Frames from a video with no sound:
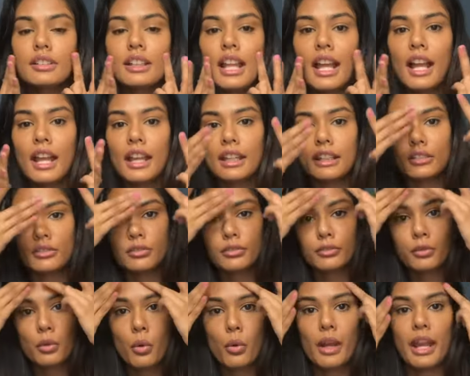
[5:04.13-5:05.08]
line,
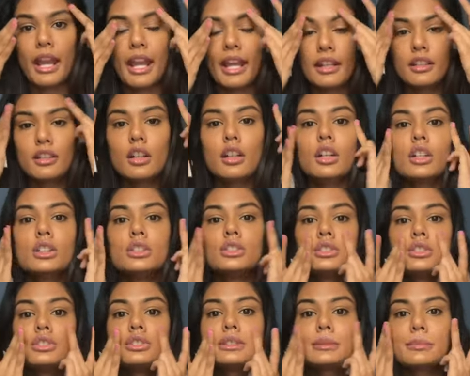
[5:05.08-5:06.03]
forehead.
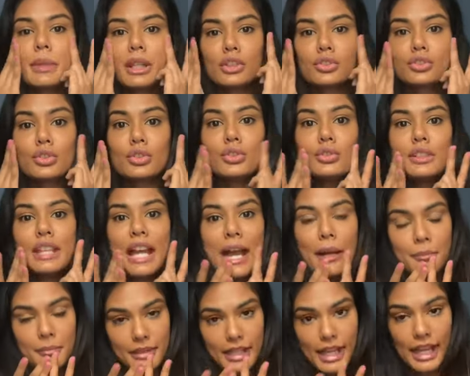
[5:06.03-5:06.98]
So just make sure you
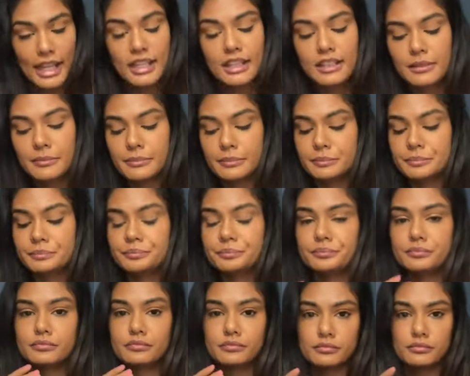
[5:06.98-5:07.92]
dab that.
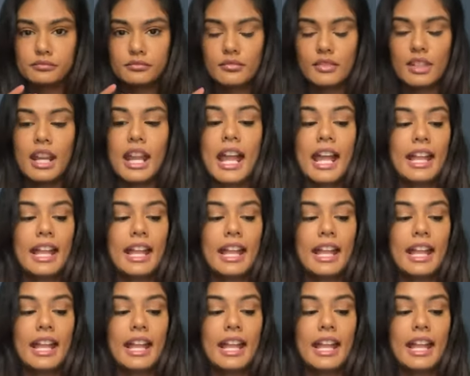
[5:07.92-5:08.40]
It